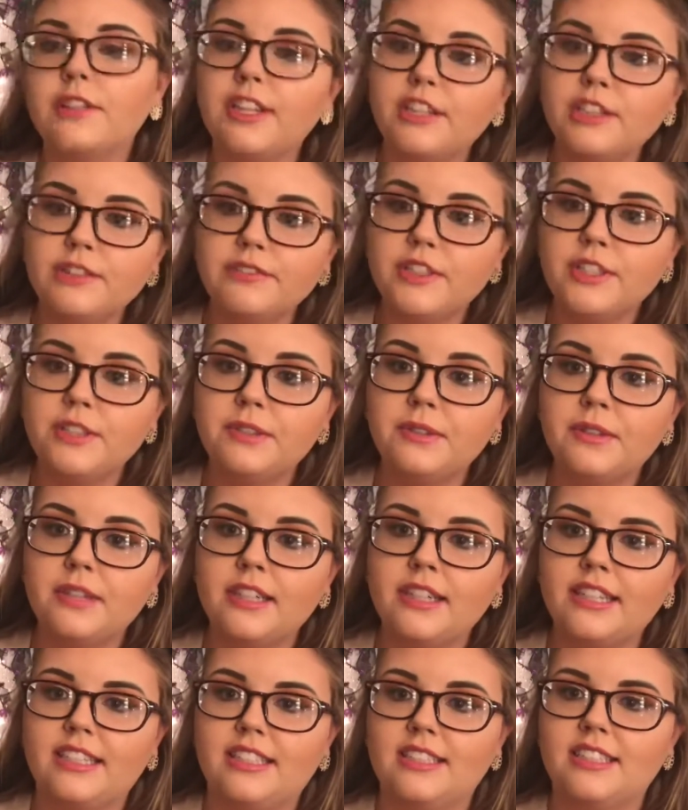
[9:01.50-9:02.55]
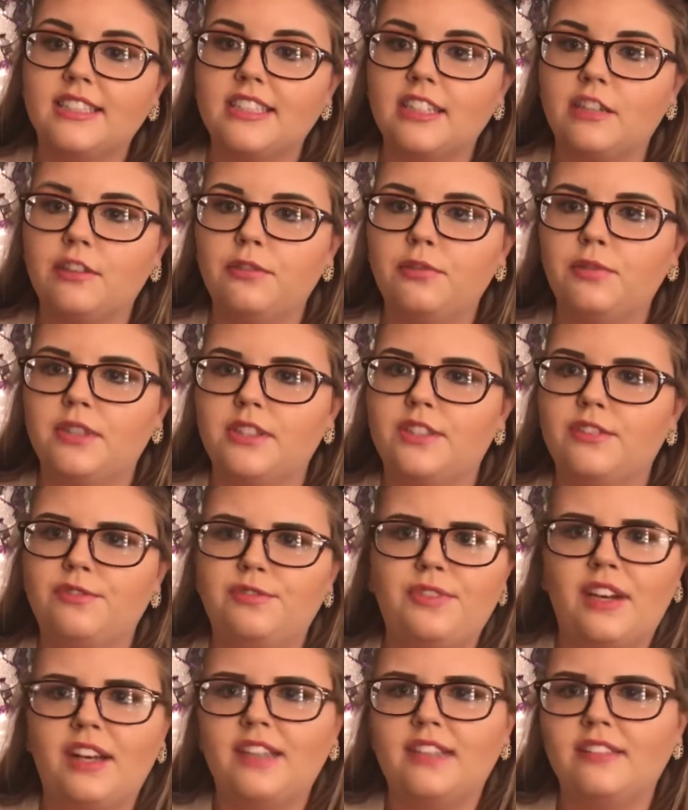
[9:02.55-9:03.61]
the interview in itself was
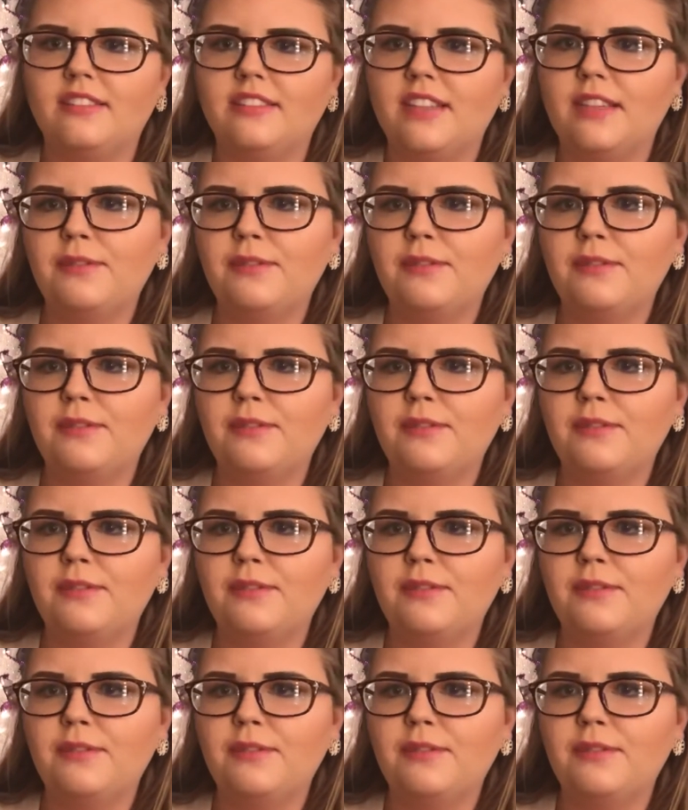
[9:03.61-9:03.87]
fun.